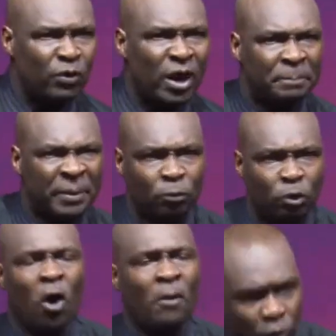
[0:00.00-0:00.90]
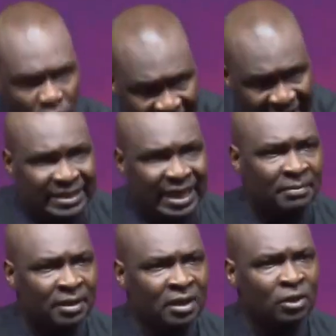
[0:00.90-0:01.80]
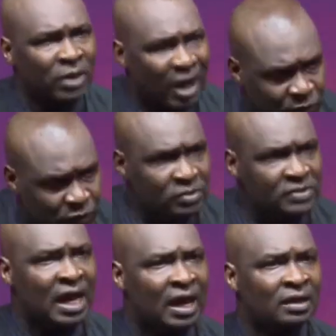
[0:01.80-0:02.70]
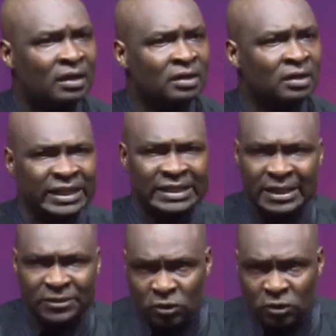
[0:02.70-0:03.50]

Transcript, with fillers: When people come, you greet them. Good afternoon, sir. Is this